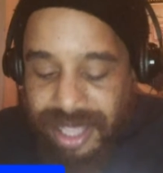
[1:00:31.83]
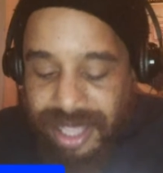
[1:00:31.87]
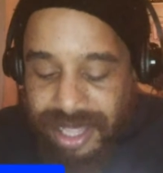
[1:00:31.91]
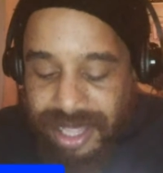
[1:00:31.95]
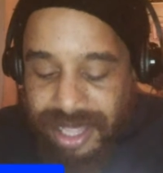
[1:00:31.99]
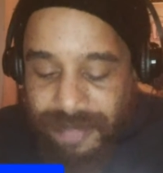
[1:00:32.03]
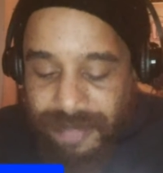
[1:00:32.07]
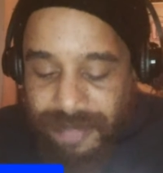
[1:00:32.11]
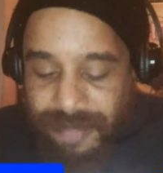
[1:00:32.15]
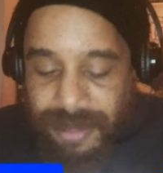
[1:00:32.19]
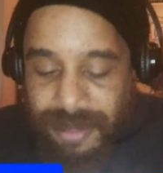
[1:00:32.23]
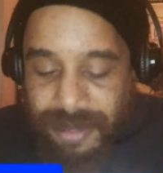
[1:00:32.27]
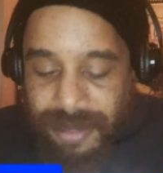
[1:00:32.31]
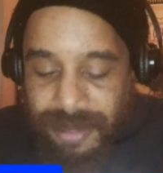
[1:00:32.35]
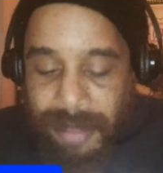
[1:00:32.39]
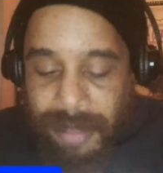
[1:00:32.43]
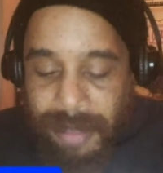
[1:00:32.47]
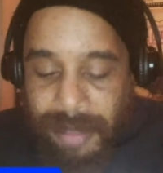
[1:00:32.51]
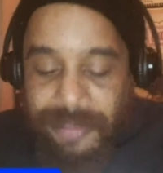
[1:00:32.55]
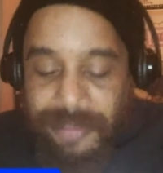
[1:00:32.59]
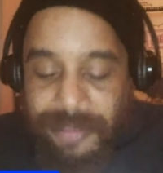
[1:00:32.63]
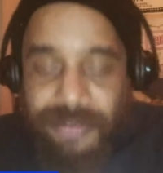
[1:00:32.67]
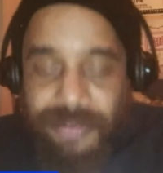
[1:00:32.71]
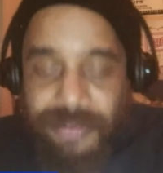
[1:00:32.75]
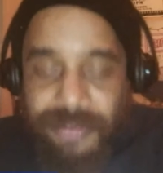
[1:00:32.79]
one of my
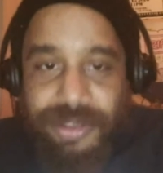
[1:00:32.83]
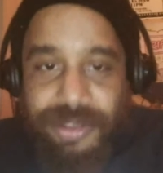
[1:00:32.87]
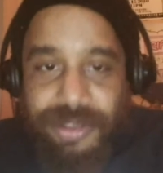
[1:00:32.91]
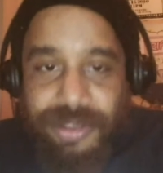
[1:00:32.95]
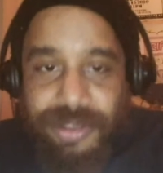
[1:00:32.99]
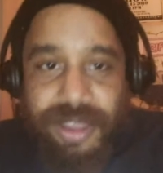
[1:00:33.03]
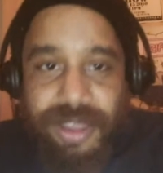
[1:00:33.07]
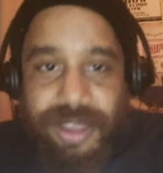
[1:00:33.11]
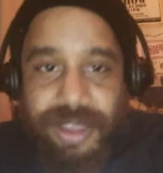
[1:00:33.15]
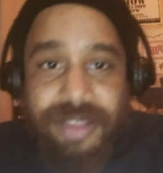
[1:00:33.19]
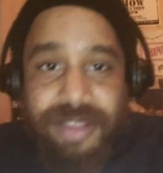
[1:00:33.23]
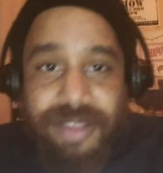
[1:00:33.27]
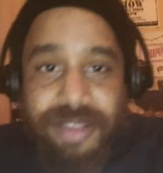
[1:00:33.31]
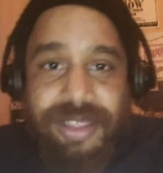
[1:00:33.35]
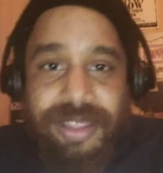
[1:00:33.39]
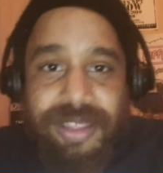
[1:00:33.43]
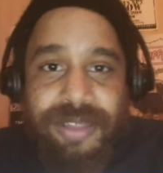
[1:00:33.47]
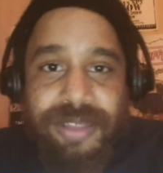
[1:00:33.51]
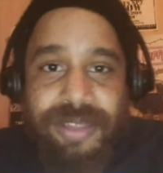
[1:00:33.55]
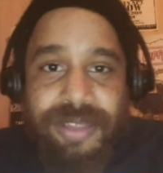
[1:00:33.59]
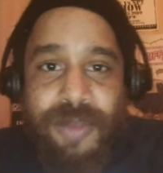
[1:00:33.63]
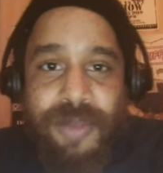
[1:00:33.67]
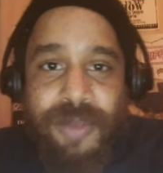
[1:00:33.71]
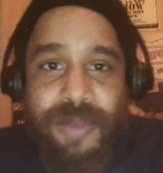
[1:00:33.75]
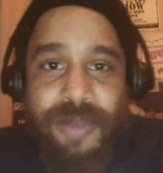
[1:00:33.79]
favorite songs is
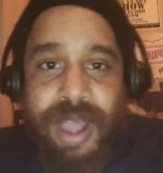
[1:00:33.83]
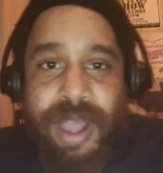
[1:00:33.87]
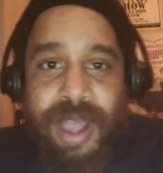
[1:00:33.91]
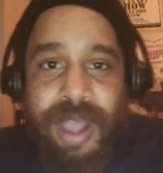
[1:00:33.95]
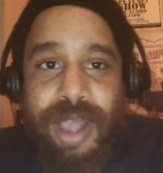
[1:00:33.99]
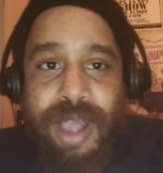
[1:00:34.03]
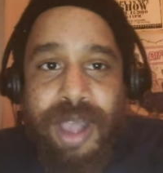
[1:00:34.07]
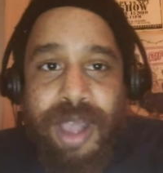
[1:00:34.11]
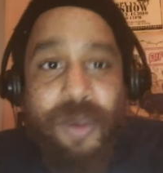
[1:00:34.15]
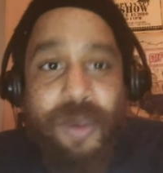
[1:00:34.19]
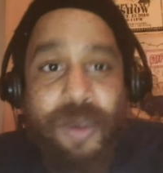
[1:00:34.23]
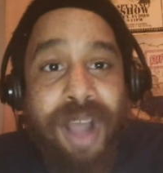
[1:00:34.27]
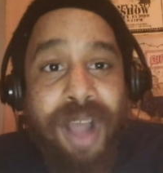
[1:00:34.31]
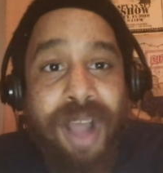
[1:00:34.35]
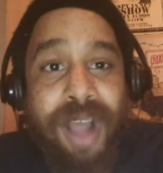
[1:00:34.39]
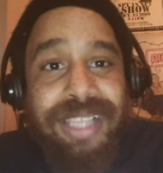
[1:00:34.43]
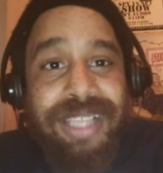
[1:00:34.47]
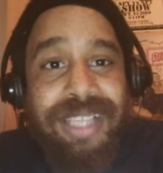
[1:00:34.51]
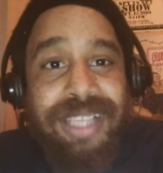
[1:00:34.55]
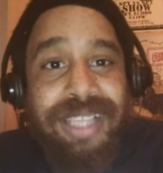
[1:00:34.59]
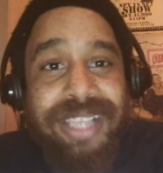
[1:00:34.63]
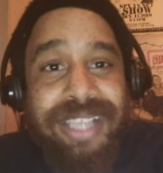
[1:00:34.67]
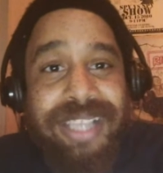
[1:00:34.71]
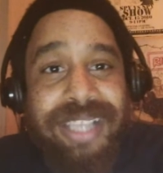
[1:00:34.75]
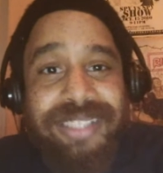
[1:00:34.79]

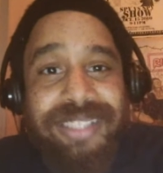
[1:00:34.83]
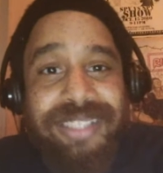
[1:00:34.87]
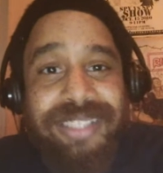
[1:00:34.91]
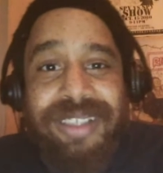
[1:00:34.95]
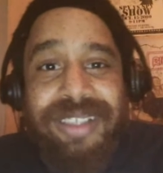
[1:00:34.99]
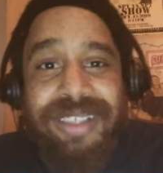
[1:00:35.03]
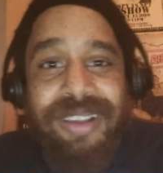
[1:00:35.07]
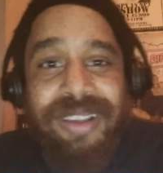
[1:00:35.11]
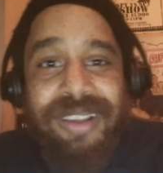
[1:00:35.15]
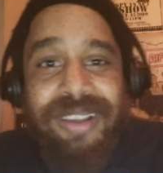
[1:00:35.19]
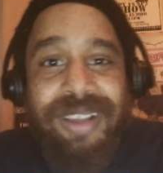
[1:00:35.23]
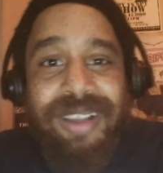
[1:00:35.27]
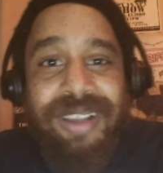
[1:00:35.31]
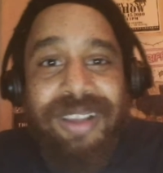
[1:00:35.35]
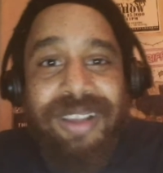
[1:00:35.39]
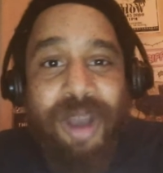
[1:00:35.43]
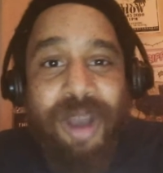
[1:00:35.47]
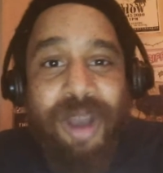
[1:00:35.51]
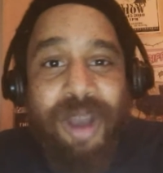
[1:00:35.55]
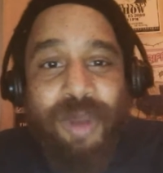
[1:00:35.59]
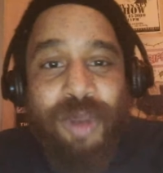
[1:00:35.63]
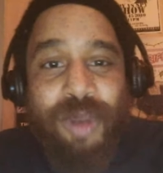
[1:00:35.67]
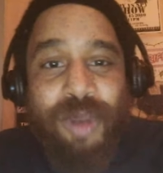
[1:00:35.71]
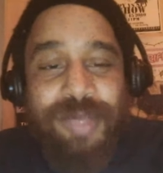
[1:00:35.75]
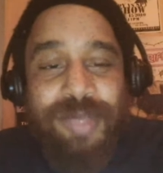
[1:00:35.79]
Wale's song
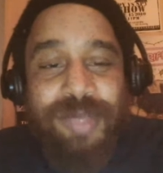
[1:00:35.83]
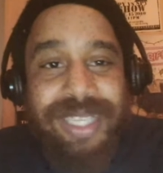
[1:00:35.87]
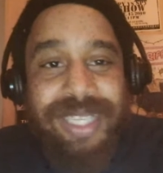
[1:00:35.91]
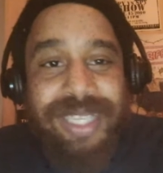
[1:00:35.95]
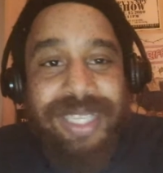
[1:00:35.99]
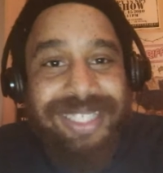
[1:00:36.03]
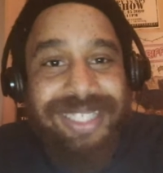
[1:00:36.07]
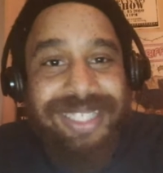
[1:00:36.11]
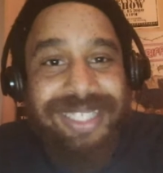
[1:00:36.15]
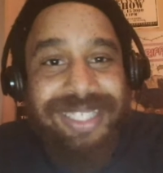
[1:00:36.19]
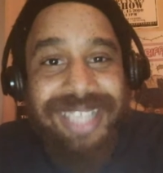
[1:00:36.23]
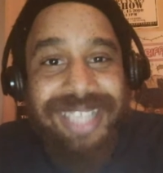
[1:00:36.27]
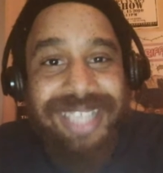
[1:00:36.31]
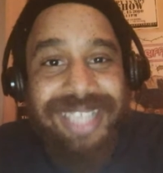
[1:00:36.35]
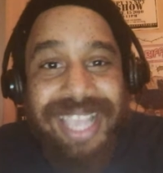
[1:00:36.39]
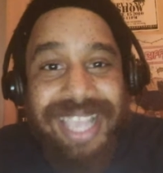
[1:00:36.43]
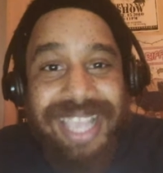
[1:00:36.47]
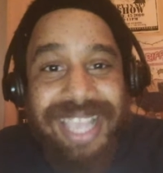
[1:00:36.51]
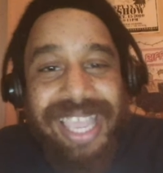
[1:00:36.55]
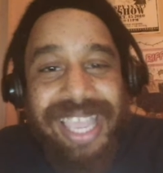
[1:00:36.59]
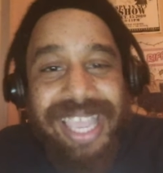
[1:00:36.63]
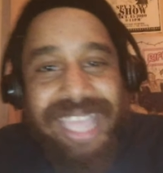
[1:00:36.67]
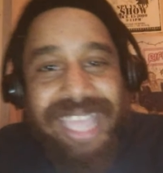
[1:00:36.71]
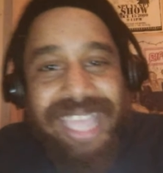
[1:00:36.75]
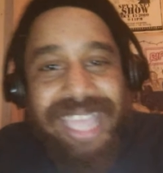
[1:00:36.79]
"Hopeless,"
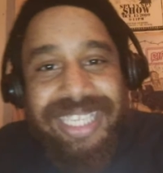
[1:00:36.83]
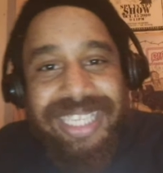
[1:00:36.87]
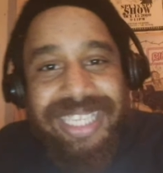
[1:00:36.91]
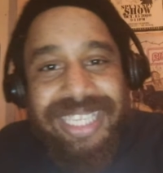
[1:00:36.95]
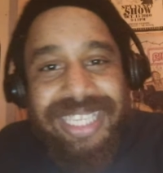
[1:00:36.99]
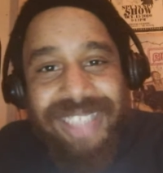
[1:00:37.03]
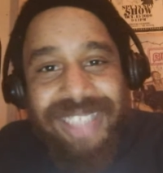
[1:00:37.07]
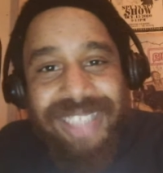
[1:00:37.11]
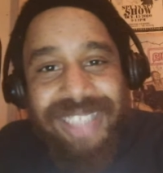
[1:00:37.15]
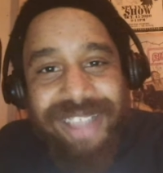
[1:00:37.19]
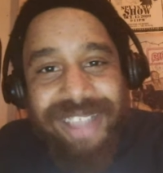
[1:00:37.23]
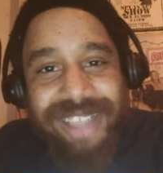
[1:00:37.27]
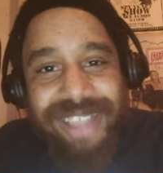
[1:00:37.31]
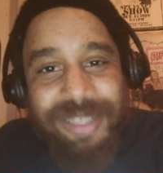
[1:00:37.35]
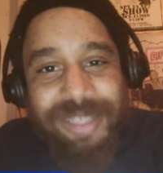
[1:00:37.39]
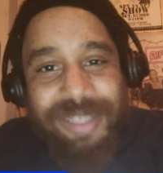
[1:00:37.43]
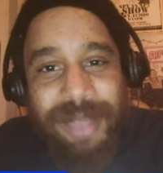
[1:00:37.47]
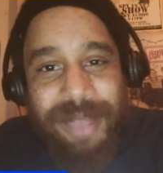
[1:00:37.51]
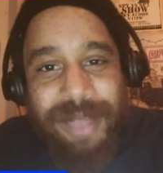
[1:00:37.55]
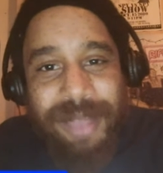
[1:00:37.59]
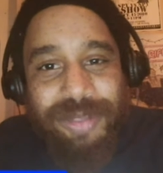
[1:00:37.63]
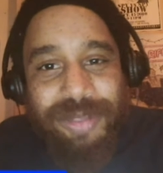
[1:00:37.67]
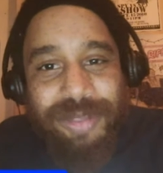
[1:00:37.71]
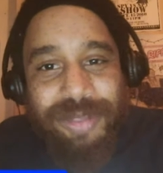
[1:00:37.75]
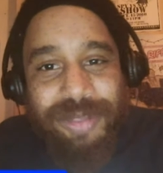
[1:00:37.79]
and he talks
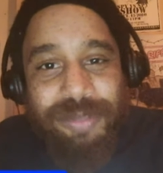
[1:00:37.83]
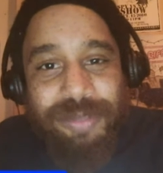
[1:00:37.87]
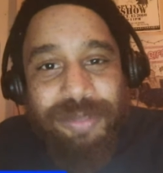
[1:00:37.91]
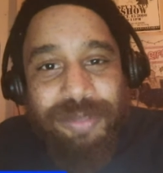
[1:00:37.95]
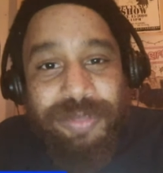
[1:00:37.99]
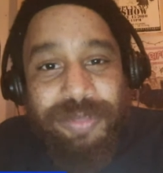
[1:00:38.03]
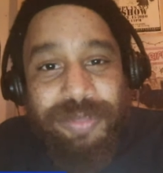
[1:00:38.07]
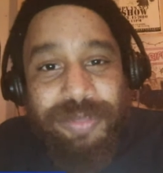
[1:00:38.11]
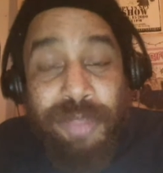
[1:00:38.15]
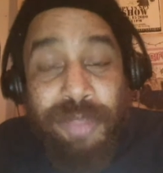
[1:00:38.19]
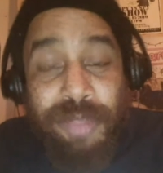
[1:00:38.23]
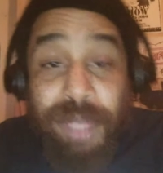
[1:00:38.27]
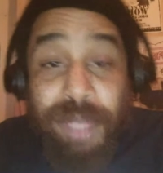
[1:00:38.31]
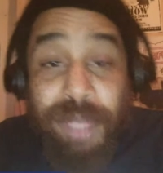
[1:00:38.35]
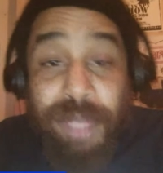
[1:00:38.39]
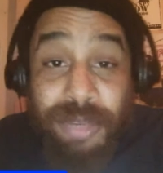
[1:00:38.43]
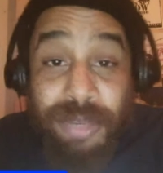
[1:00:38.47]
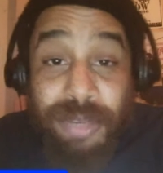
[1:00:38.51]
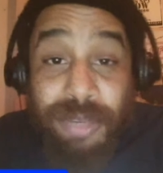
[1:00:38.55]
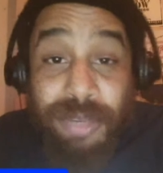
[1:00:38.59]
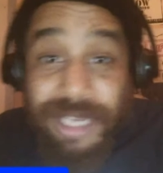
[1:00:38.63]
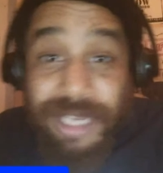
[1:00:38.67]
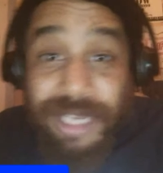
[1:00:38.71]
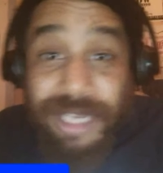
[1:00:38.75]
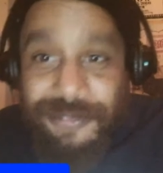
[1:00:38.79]
about the
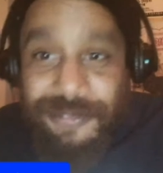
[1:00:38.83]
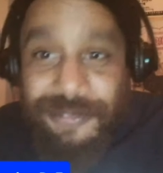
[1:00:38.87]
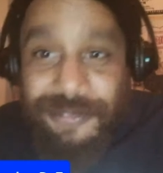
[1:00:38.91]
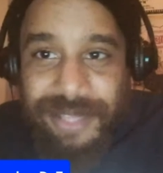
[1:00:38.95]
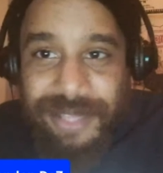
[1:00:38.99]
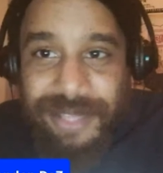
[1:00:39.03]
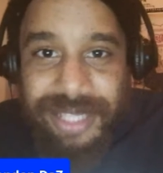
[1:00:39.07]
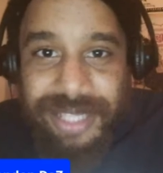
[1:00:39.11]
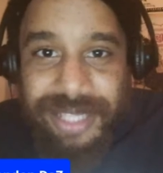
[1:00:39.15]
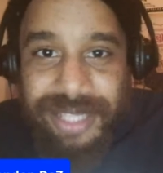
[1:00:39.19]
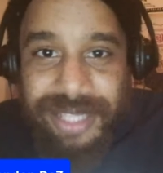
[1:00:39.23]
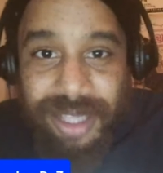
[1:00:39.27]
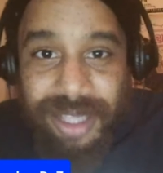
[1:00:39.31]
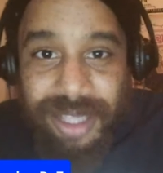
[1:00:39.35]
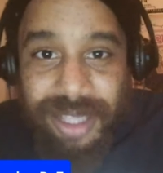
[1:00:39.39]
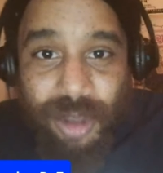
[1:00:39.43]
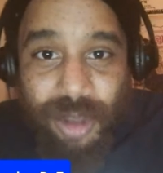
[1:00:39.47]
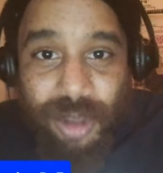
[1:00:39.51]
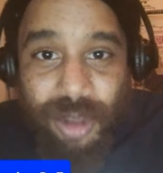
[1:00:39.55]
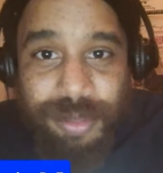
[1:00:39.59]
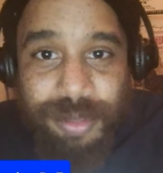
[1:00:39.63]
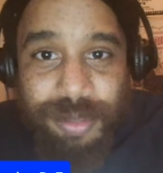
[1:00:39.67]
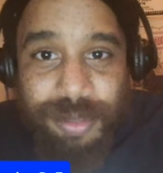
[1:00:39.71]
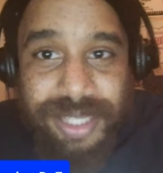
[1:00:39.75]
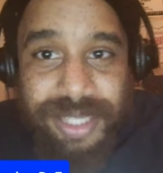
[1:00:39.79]
beauty of feeling
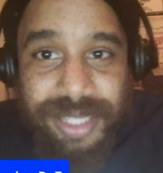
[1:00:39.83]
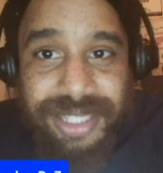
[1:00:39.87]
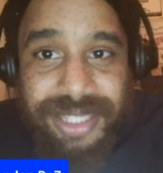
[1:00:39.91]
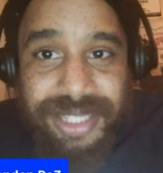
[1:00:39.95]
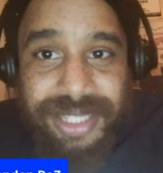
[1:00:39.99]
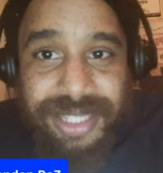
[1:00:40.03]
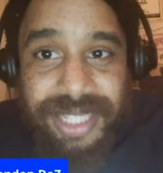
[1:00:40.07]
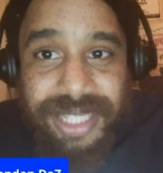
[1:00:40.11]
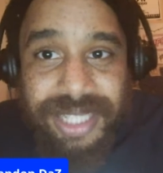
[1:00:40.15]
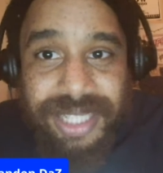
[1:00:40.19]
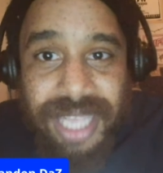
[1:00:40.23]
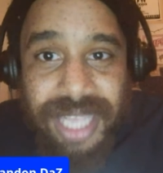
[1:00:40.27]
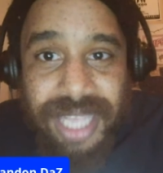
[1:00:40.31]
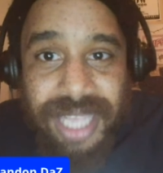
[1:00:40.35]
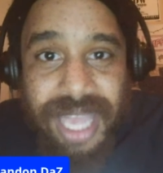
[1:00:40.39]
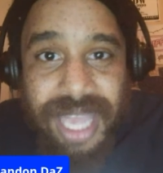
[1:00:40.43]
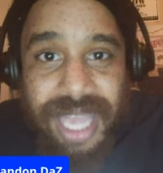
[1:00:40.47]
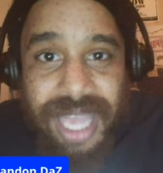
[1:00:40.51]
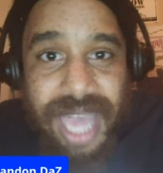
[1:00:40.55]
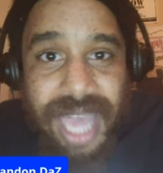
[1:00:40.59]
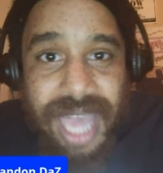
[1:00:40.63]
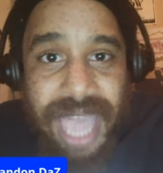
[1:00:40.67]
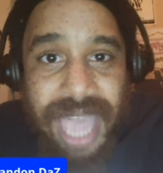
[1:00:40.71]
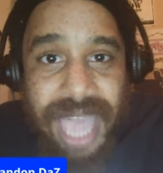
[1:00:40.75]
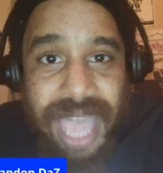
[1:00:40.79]
hopeless
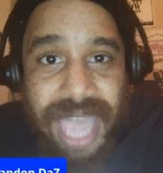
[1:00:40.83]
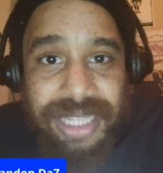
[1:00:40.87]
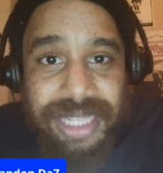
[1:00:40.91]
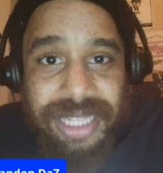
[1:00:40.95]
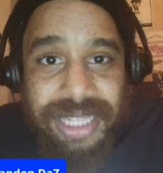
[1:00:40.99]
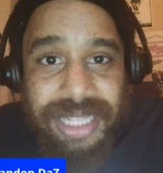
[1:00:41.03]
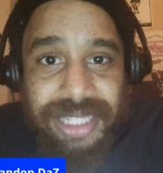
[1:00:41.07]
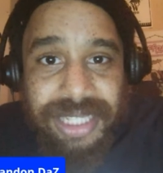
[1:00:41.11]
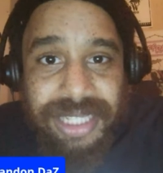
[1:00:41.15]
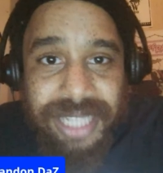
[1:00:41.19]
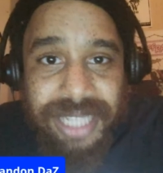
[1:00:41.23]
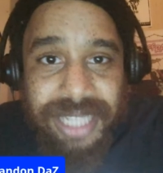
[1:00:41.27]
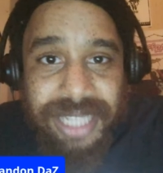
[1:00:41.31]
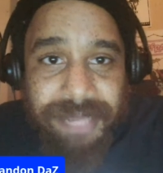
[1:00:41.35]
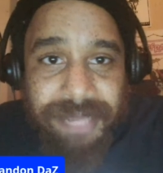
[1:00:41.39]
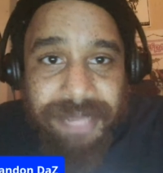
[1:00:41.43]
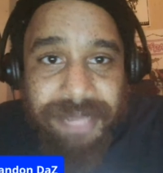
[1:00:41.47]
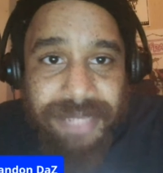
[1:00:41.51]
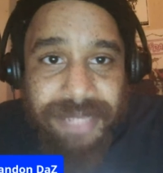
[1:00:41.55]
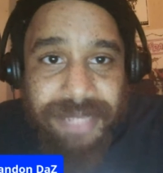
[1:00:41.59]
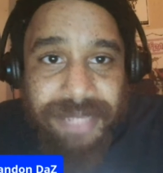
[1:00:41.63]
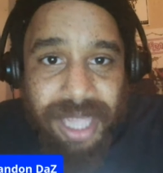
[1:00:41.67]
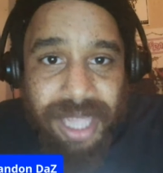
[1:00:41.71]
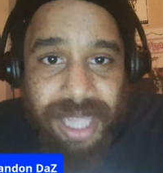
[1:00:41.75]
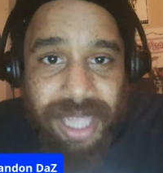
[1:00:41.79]
at the same
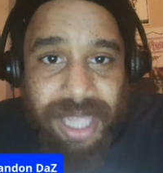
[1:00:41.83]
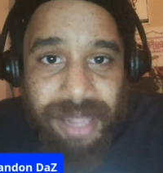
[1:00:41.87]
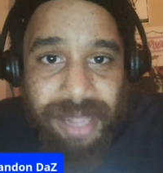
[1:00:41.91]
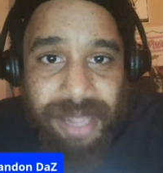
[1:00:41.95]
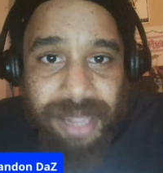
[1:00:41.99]
time.